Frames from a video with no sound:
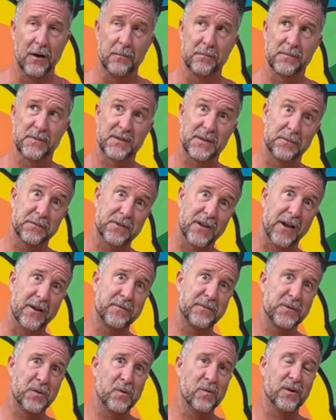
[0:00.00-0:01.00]

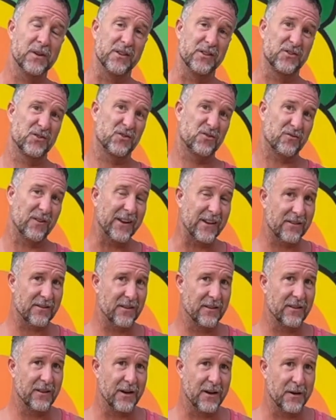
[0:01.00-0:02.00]
sometimes we want to
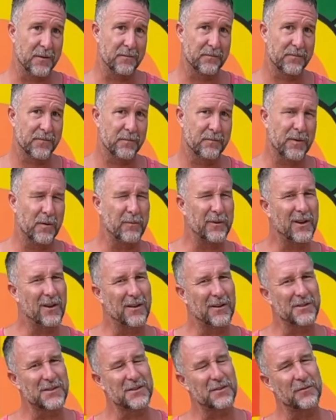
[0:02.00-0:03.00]
strengthen them, but we
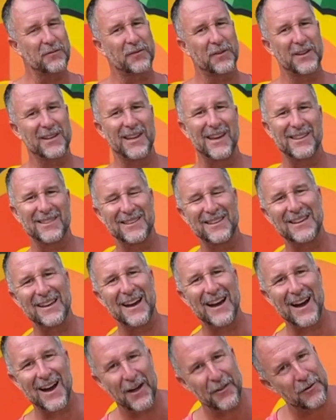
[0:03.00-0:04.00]
also forget the
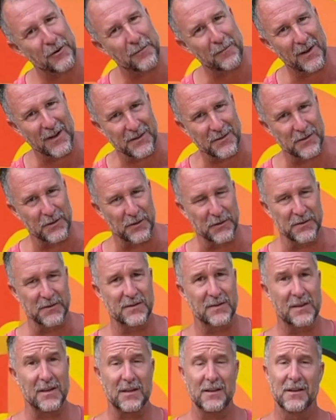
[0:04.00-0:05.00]
other muscles,
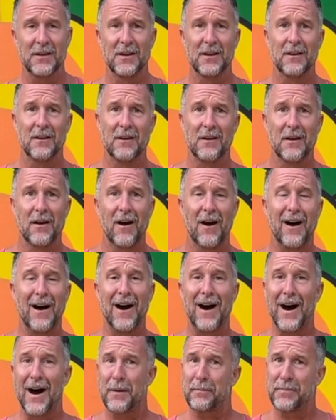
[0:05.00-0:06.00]
the
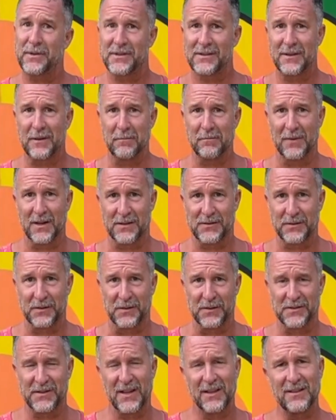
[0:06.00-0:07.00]
opposite
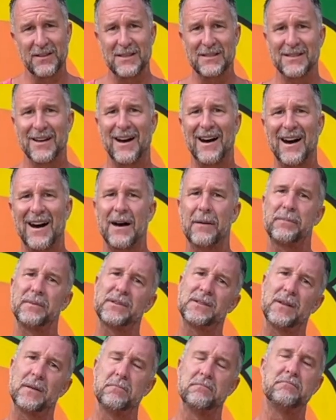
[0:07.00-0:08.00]
muscles. And these
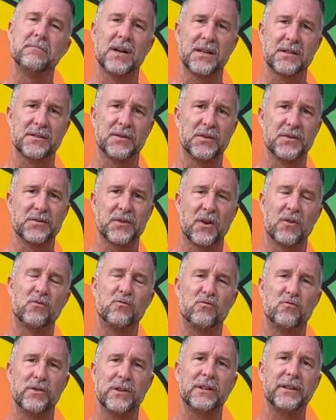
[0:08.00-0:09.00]
opposite muscles are
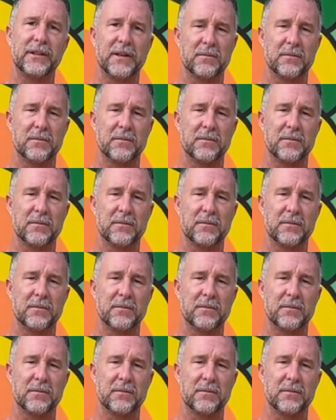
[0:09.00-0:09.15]
really